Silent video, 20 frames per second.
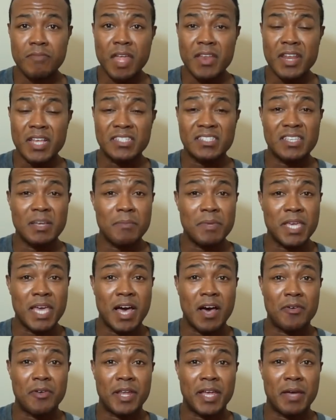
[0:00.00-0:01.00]
Now, some of
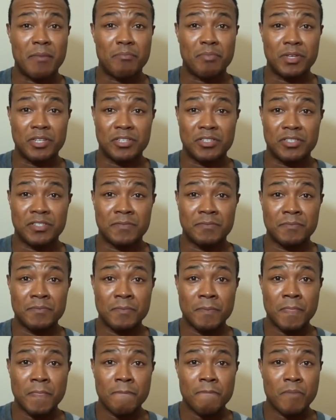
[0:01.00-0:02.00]
y'all damn pictures
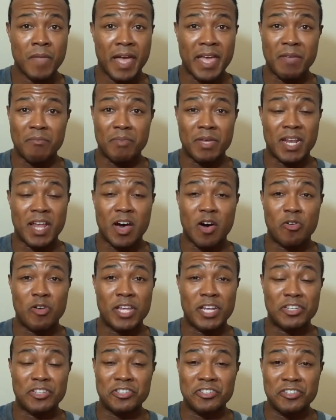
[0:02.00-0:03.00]
ain't been all
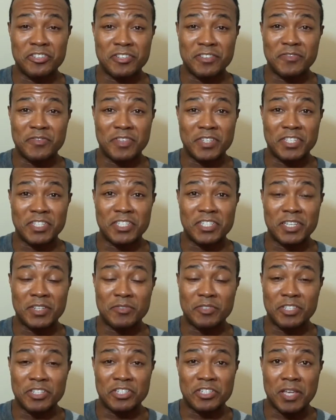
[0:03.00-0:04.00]
that good for your
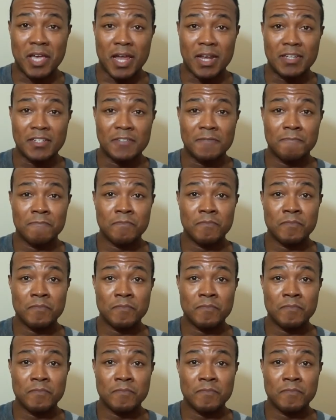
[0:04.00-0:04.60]
10-year challenge.